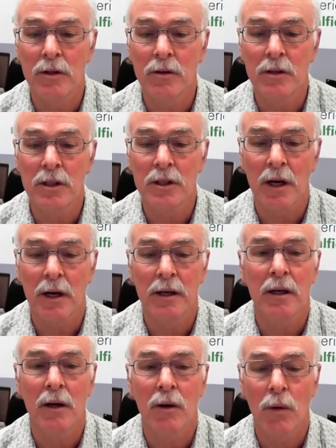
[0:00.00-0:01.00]
you just kind
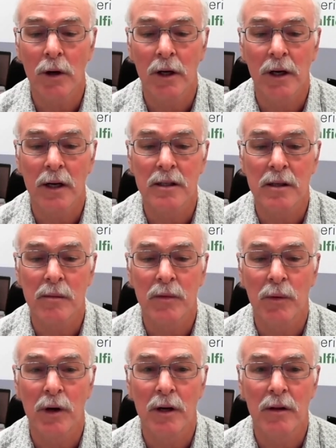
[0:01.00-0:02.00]
of organize them
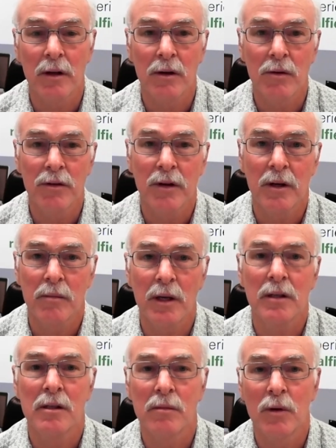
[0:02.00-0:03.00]
the way that you think
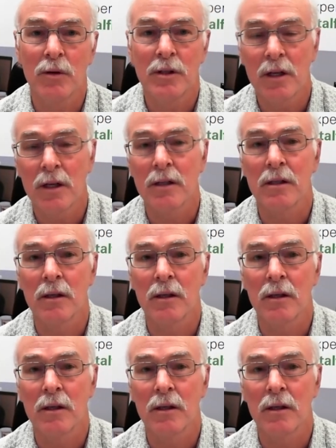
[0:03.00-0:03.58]
makes the most sense.